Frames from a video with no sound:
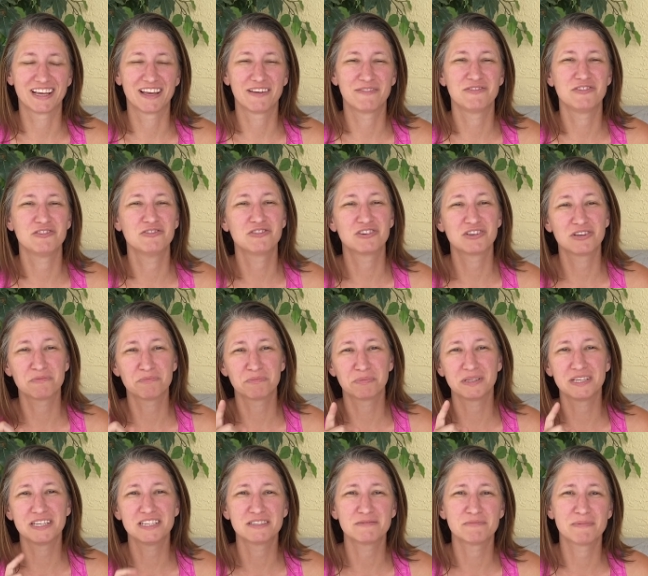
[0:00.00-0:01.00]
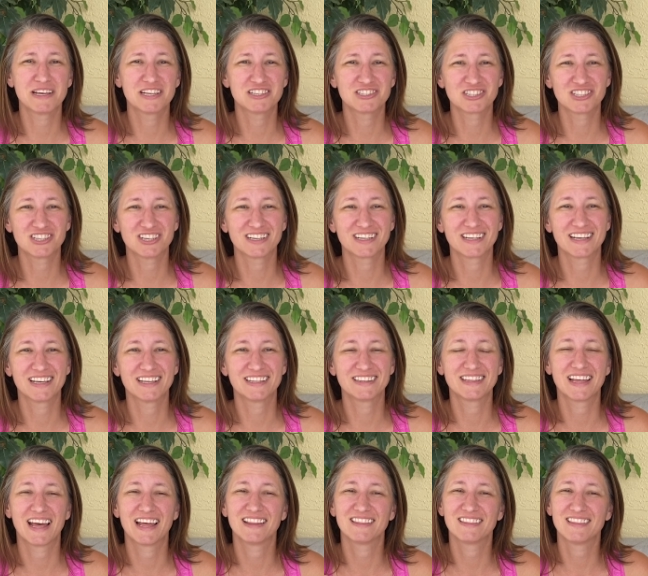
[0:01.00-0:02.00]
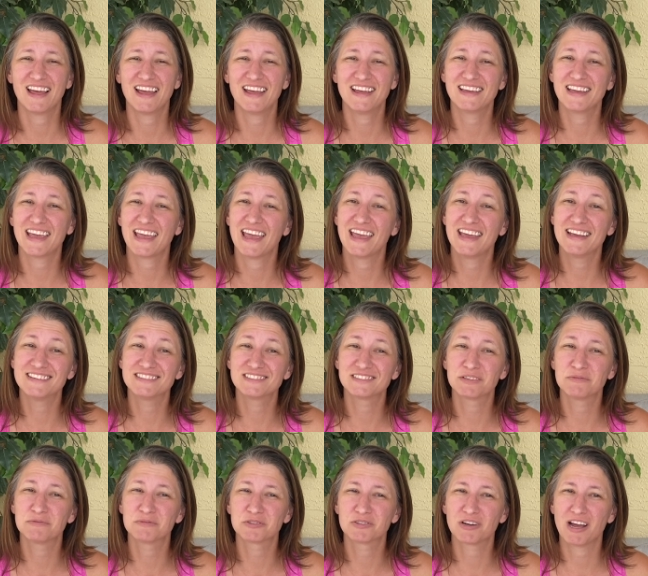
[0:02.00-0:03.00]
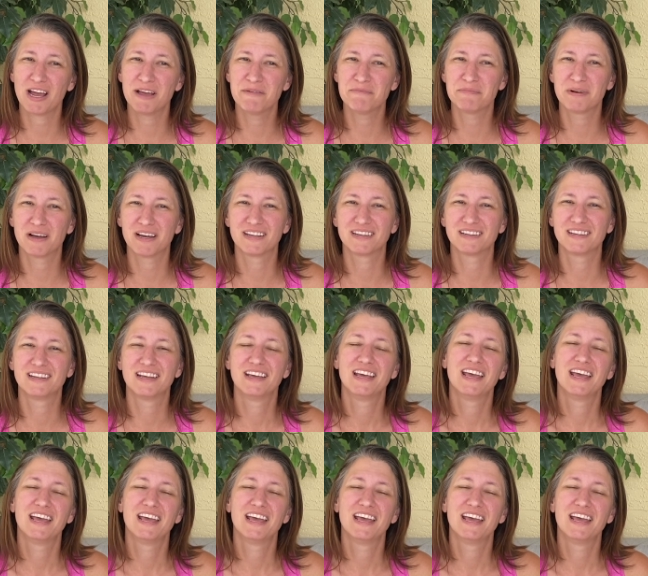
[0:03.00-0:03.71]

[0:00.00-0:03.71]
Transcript: If you could please make sure to hit that like and subscribe button,